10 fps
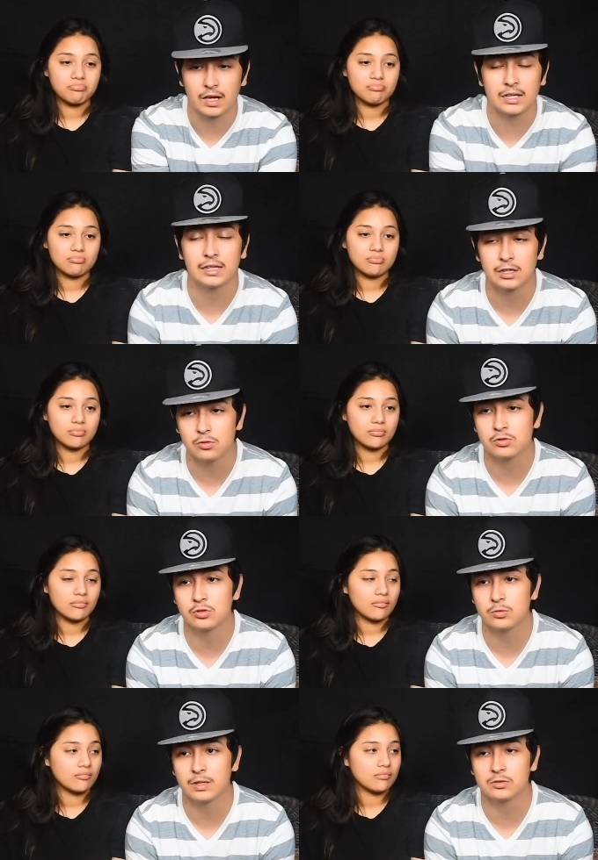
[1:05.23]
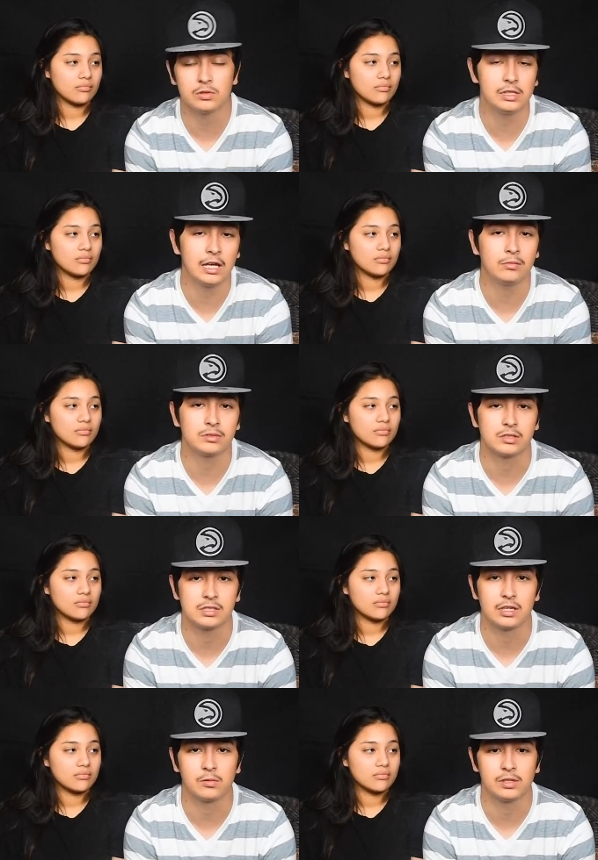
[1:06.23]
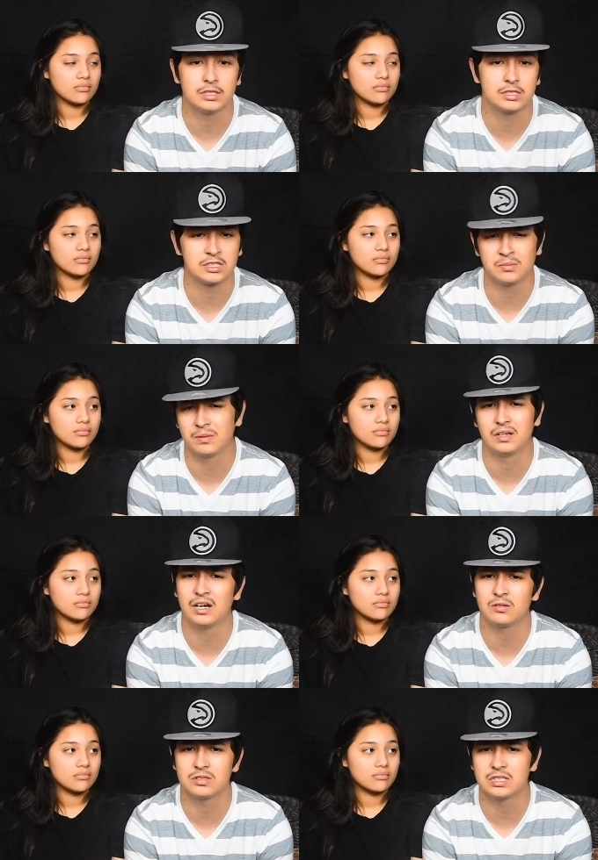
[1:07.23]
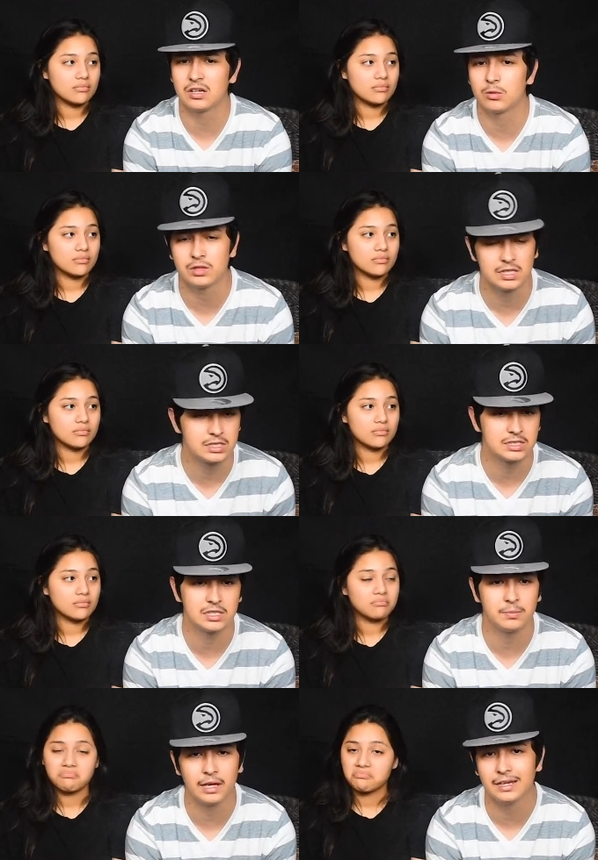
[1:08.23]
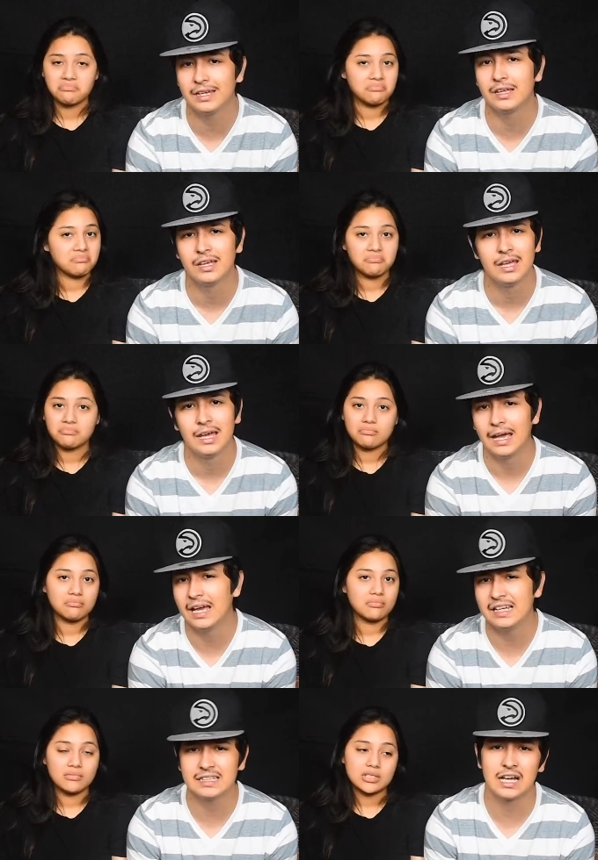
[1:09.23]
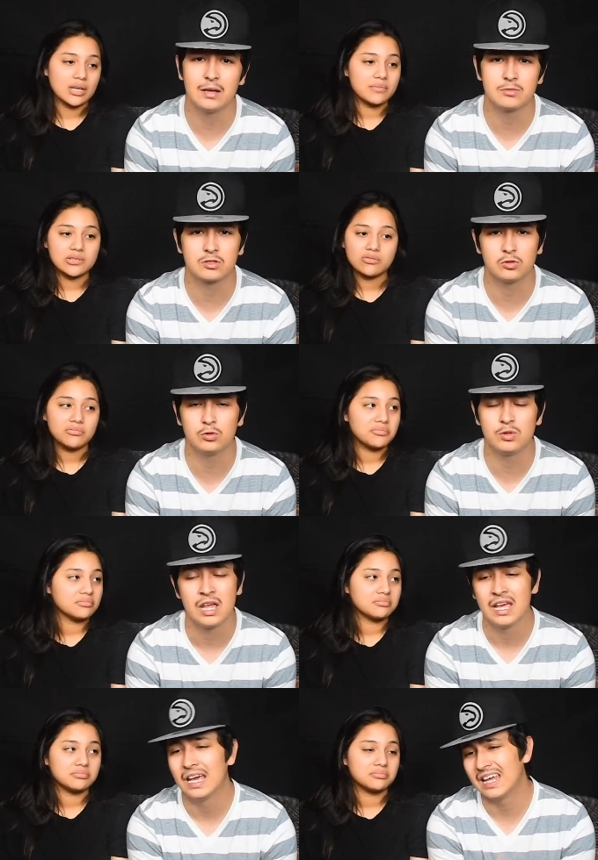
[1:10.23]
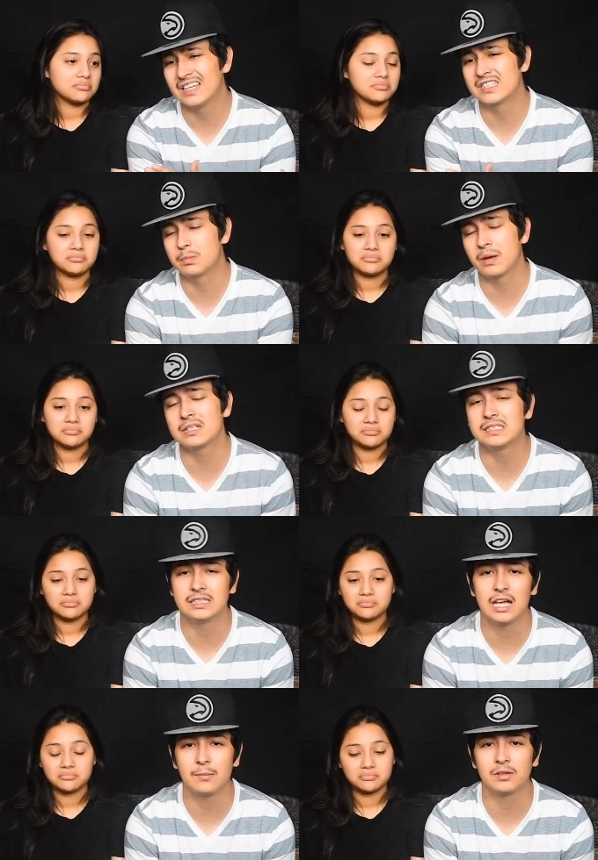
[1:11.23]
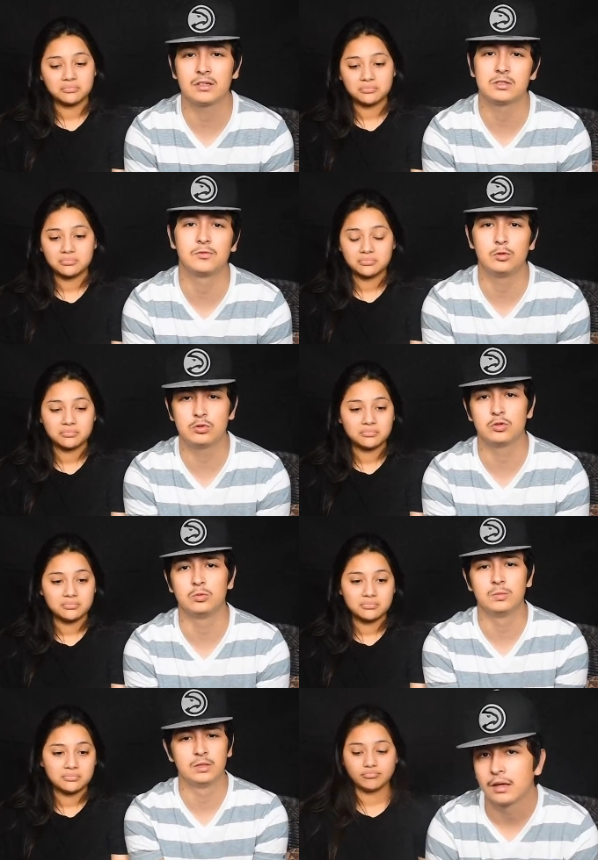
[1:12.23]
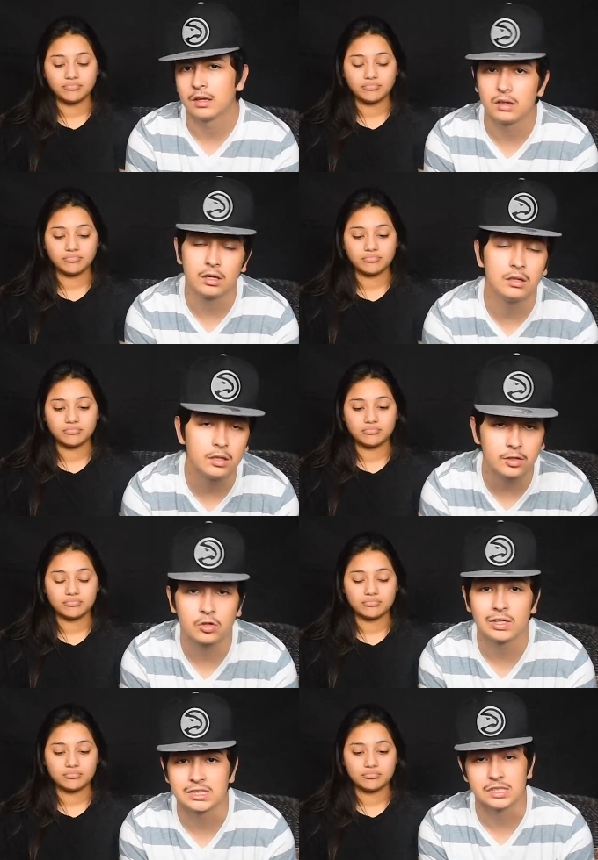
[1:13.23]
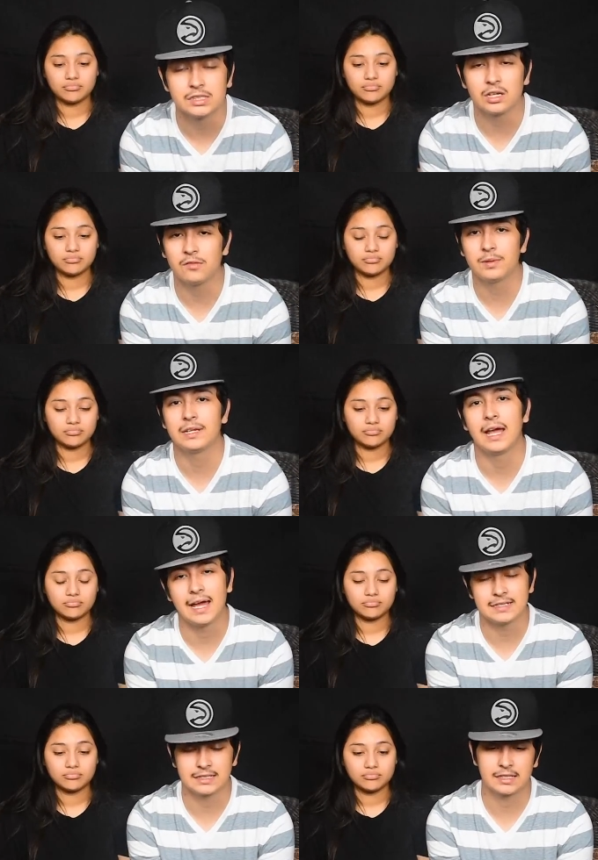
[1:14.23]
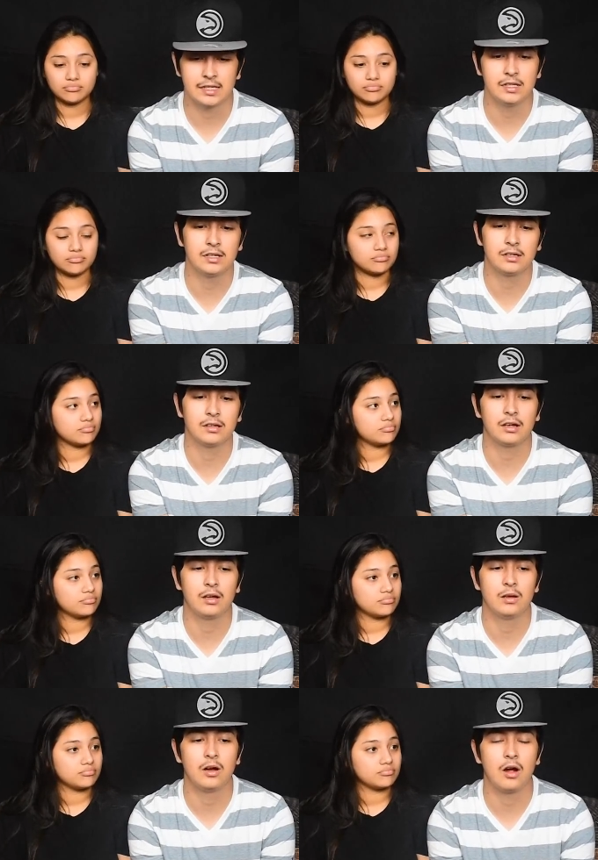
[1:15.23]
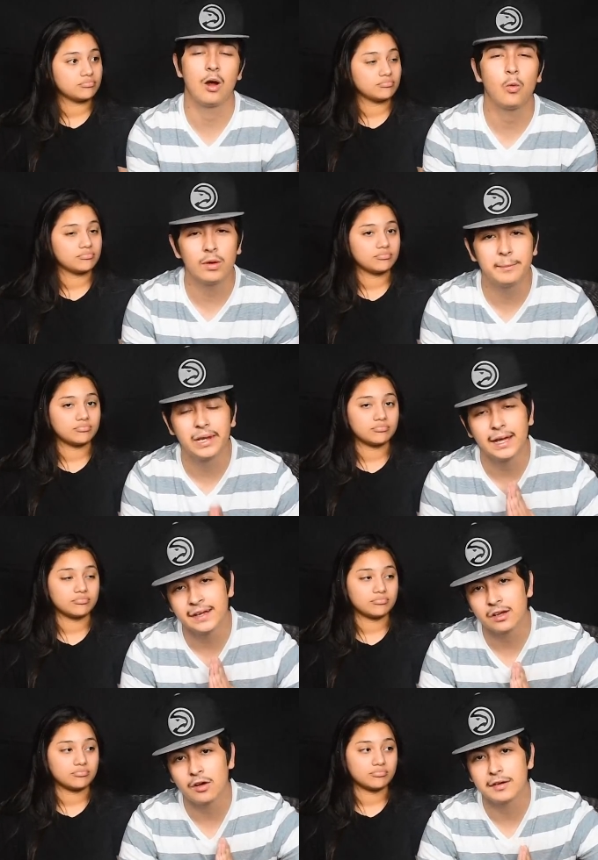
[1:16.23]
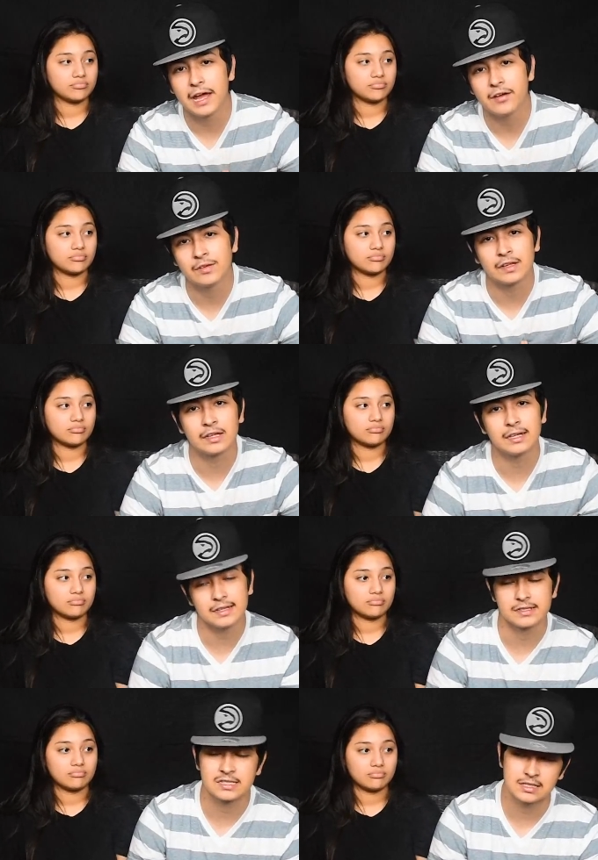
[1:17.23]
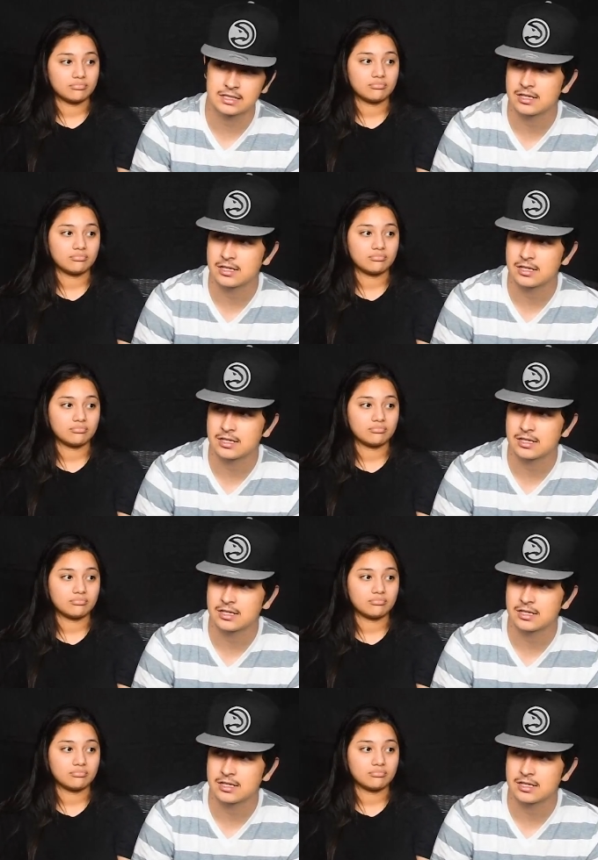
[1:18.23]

Speaker 1: I think YouTube has really helped us in our relationship, and I don't see our relationship ending anytime soon, and especially not because of YouTube. And another question y'all been asking, are we planning on having kids?